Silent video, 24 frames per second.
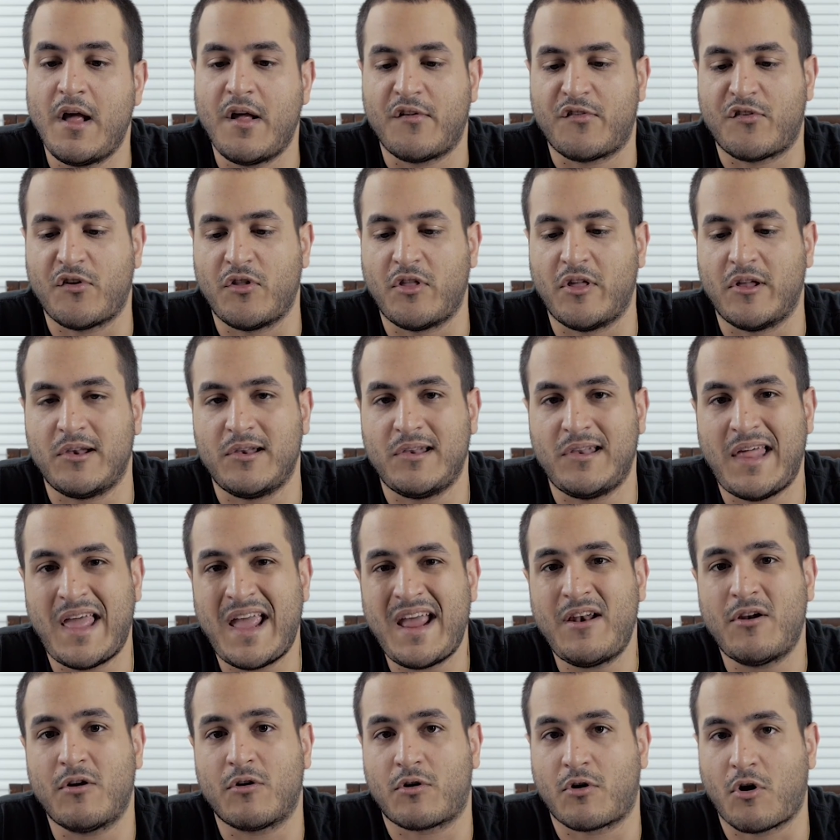So the
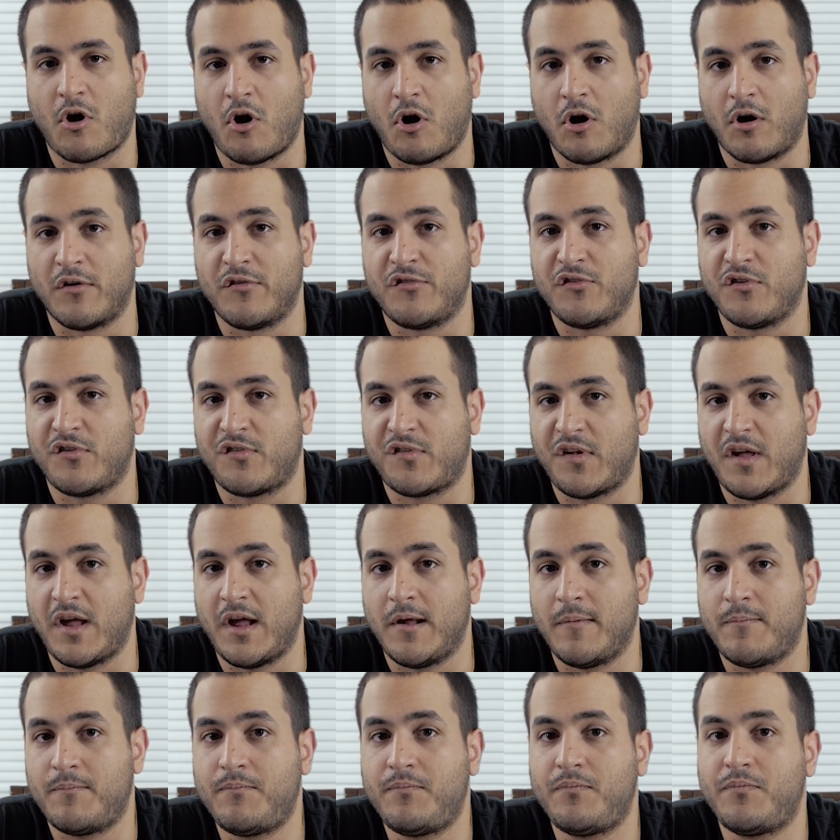later cards you
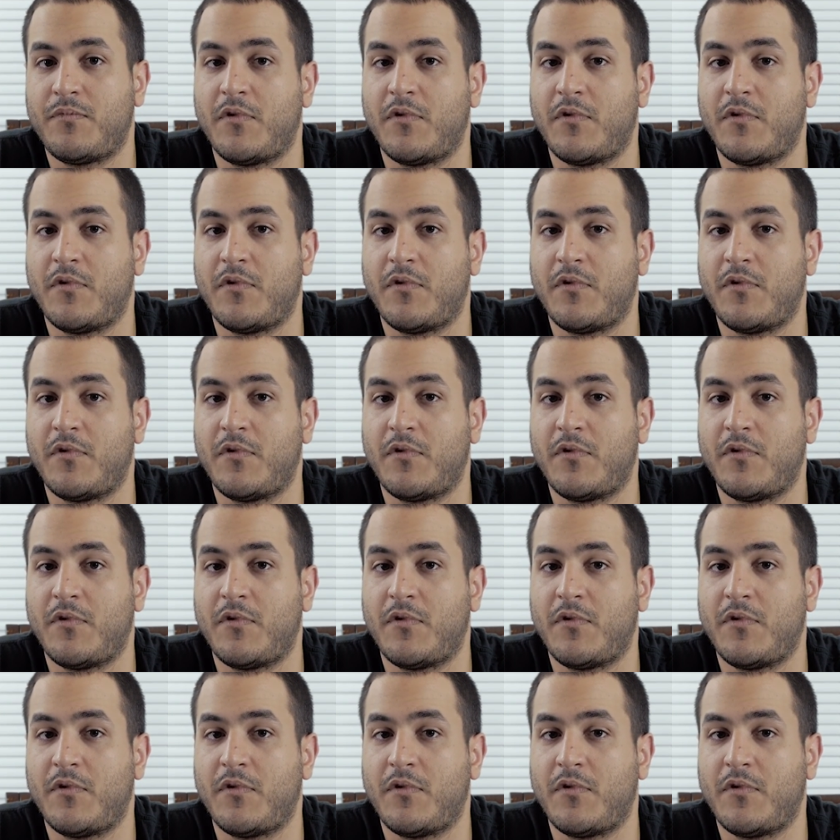see